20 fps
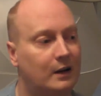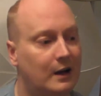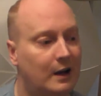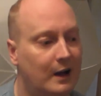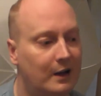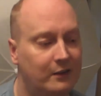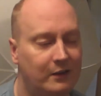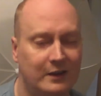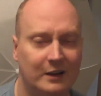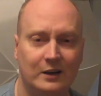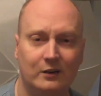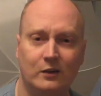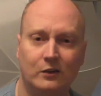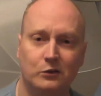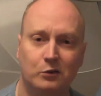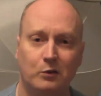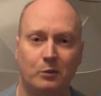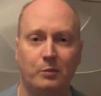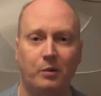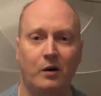I think I got
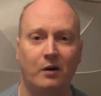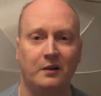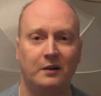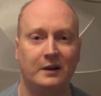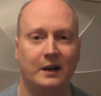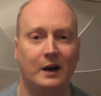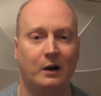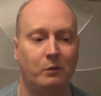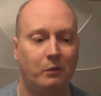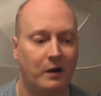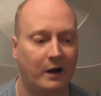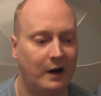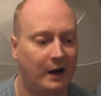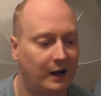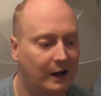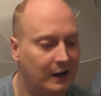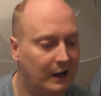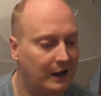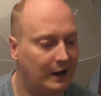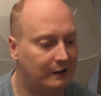to a point now
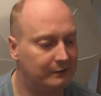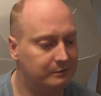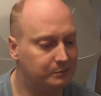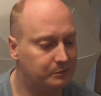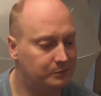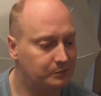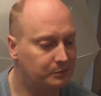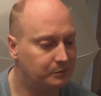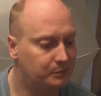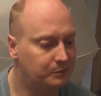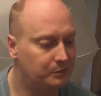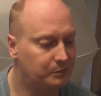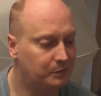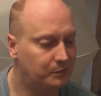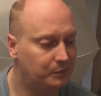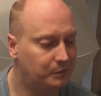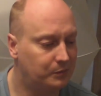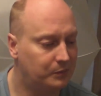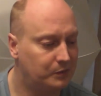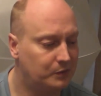where I
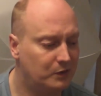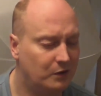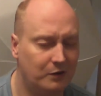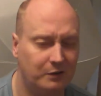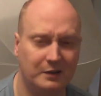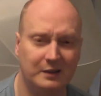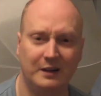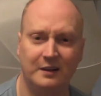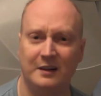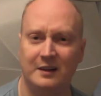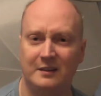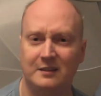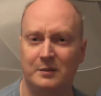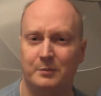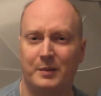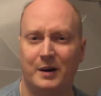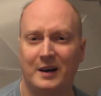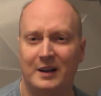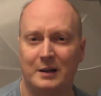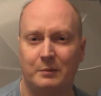don't really need to
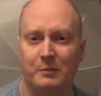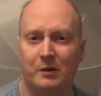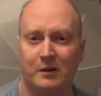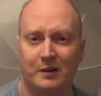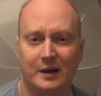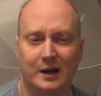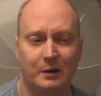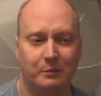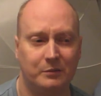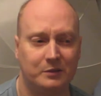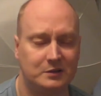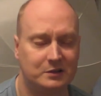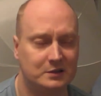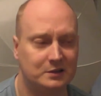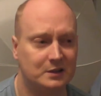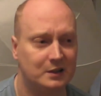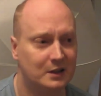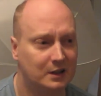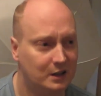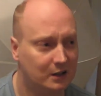buy any more cameras
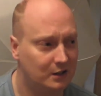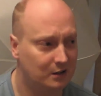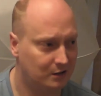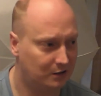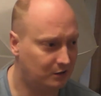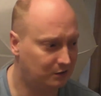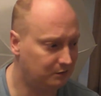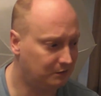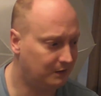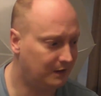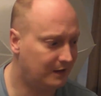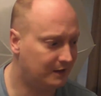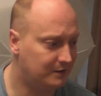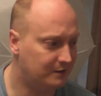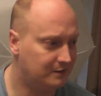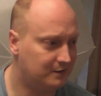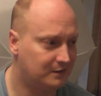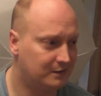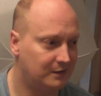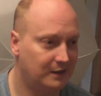
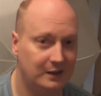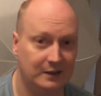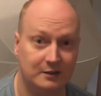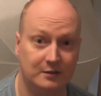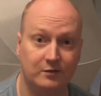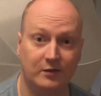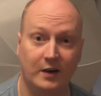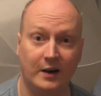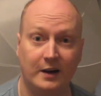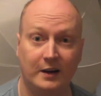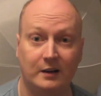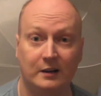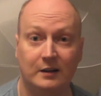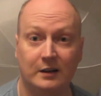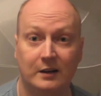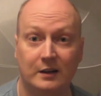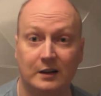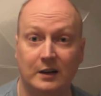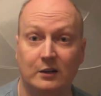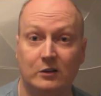unless these fail,
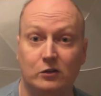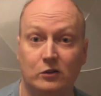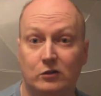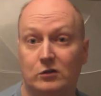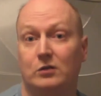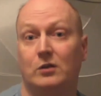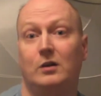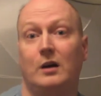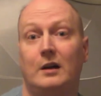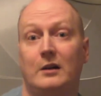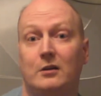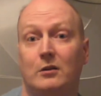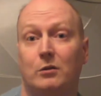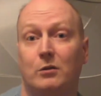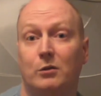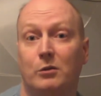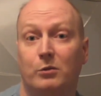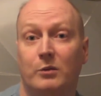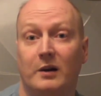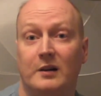and I'll just end up
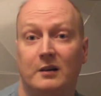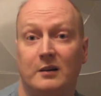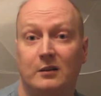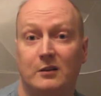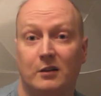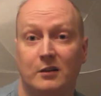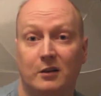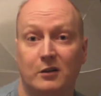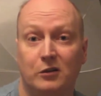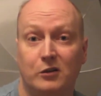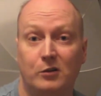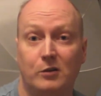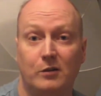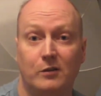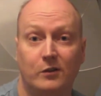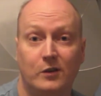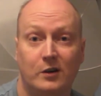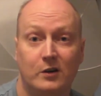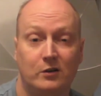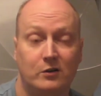upgrading to the newer
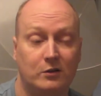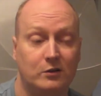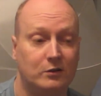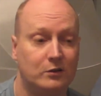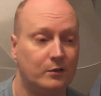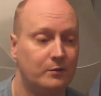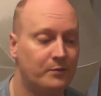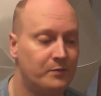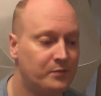versions.